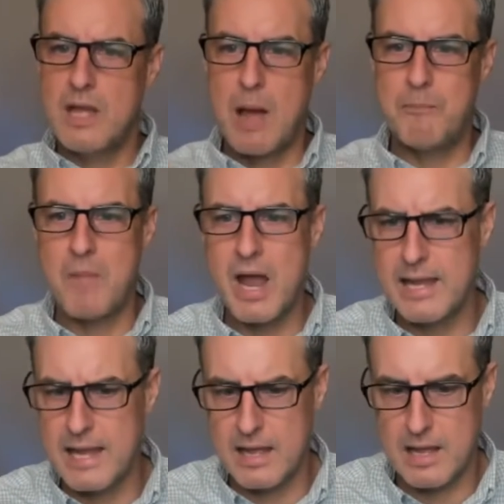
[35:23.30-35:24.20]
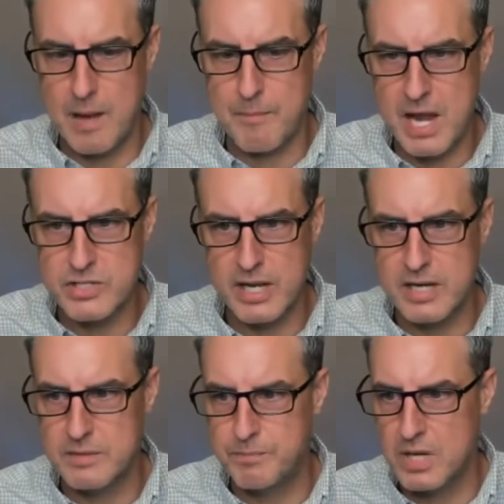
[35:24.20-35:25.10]
I might I might try
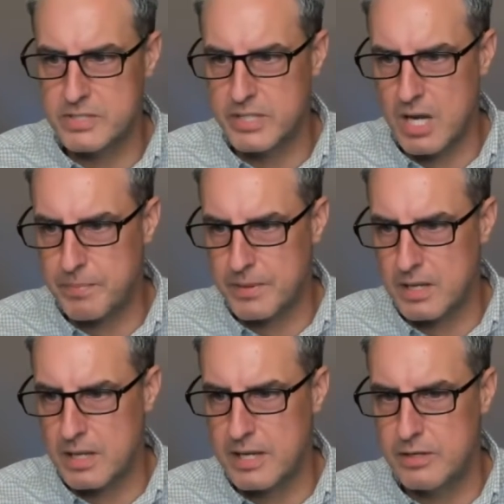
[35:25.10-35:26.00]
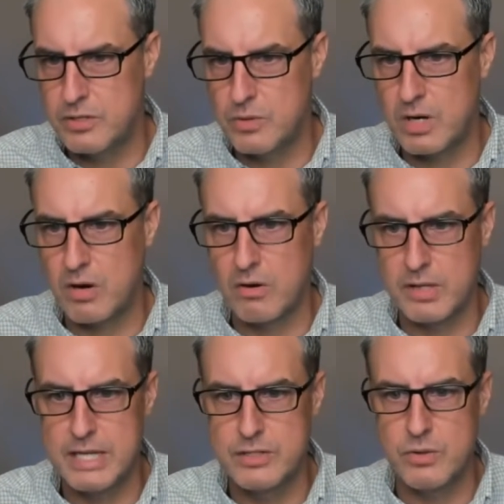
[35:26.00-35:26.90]
to bust it up and do it
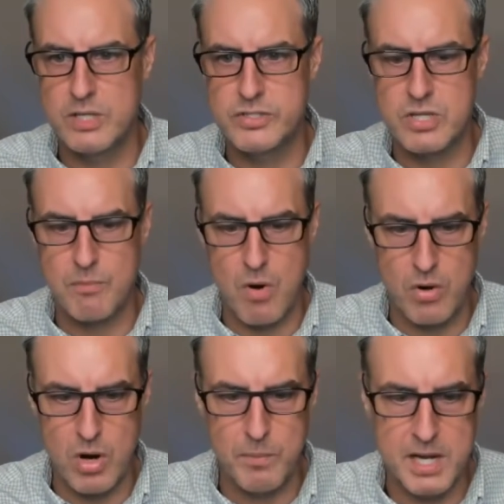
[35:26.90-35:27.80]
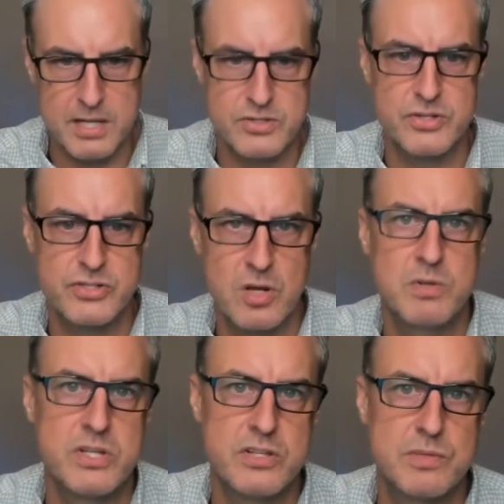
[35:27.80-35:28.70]
early and do it tomorrow because there's so
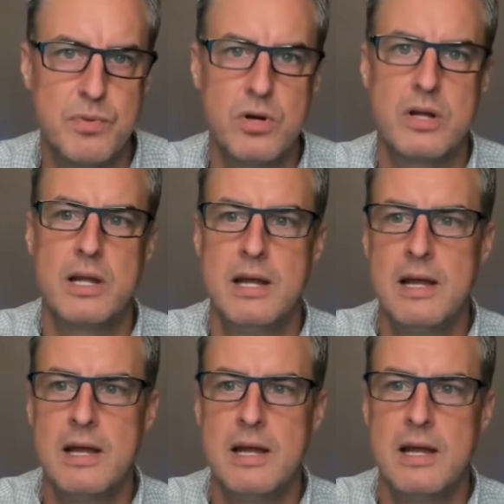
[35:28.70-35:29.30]
much in this book.